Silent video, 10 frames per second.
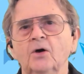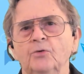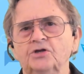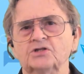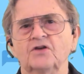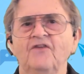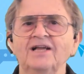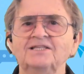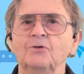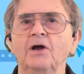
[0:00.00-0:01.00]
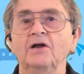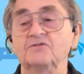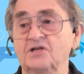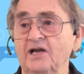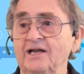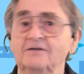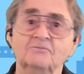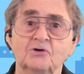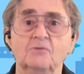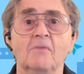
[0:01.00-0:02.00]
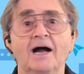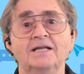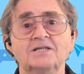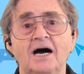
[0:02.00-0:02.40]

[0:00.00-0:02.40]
which is a fancy way of saying her mind's